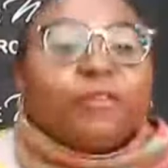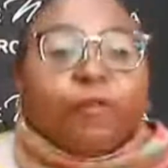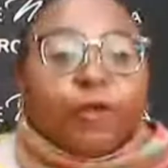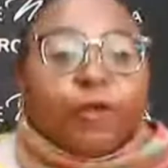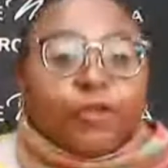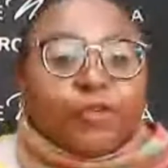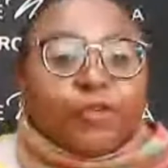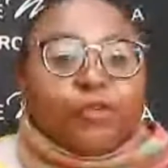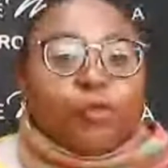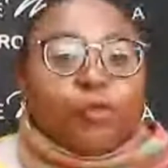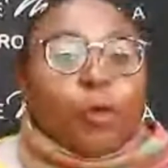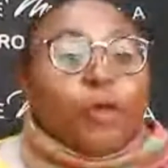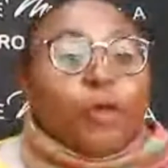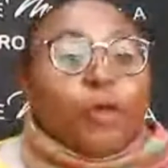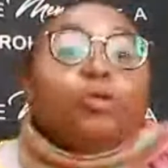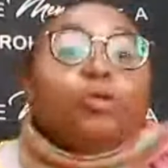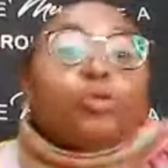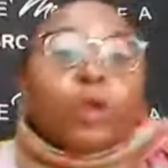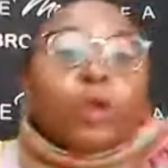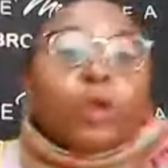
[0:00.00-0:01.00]
for you when
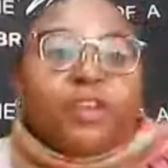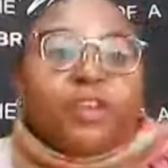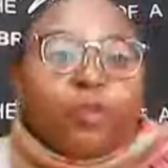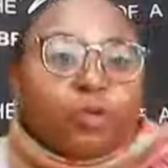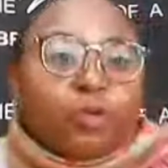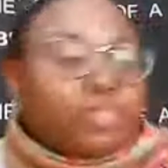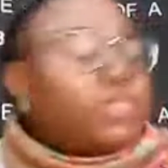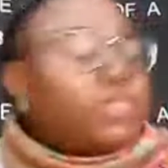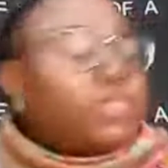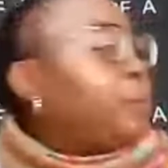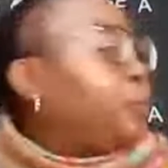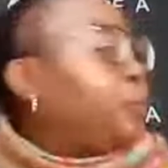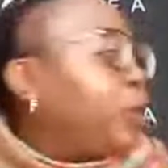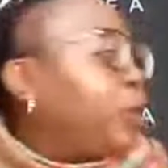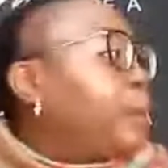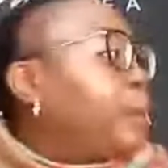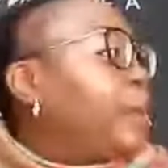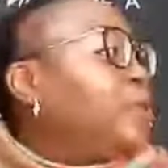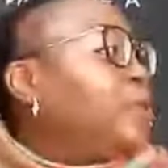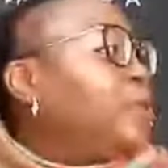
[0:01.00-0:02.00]
you dwell in your
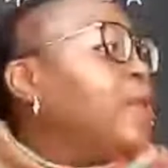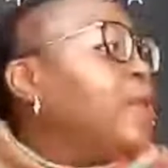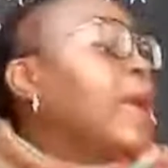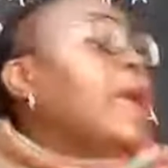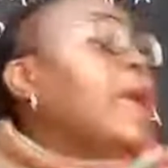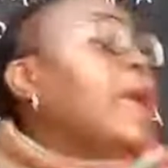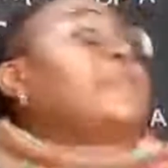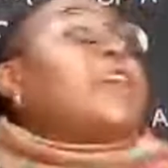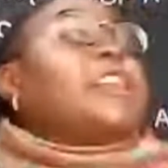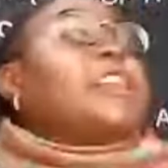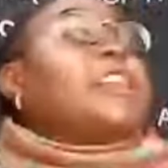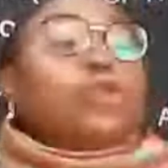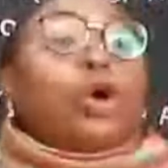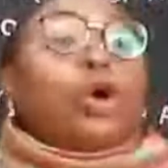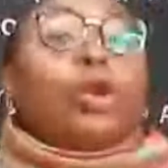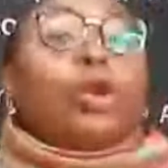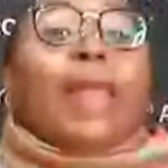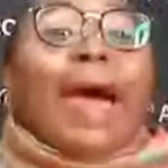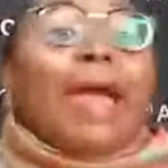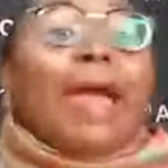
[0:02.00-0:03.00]
disappointments. There is
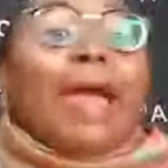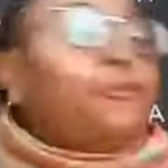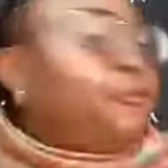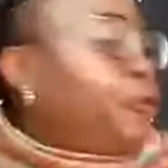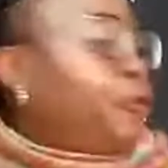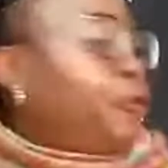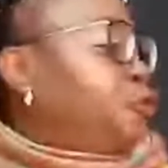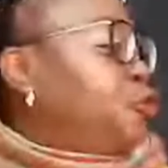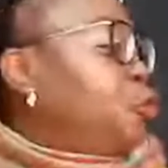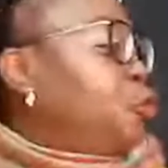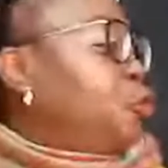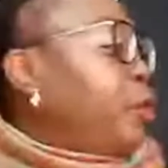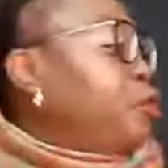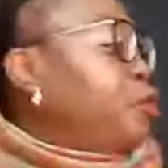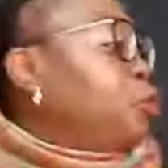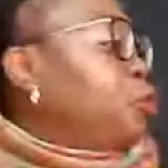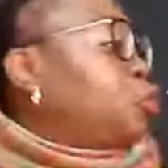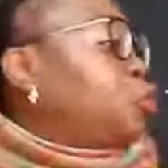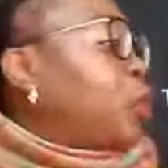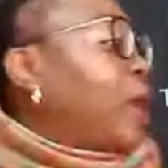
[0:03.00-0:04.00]
no life for you when
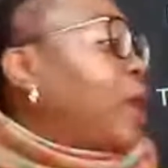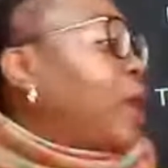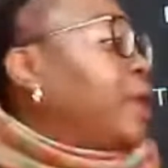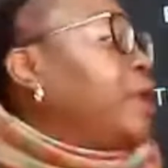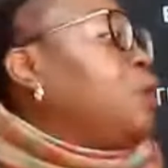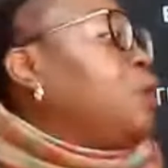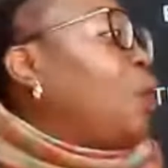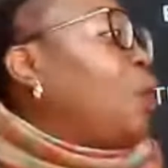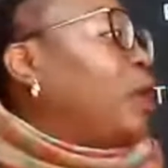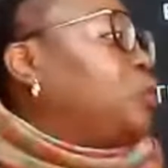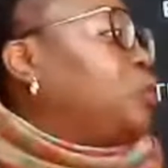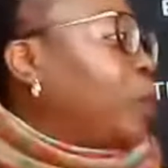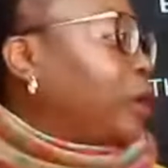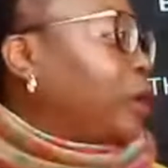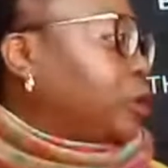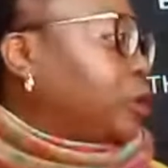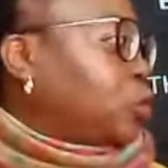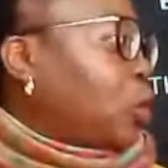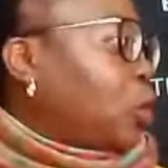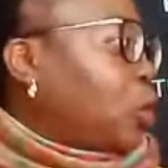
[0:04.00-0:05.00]
you dwell in what
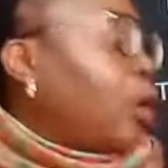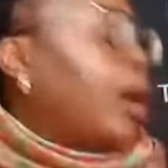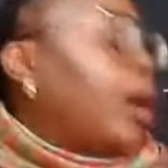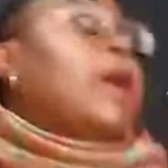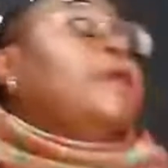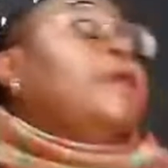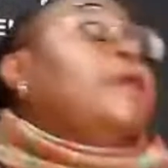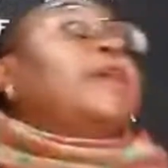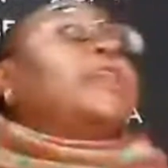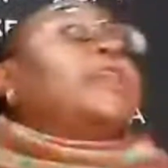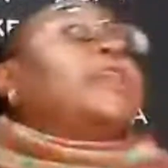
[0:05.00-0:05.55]
went wrong. There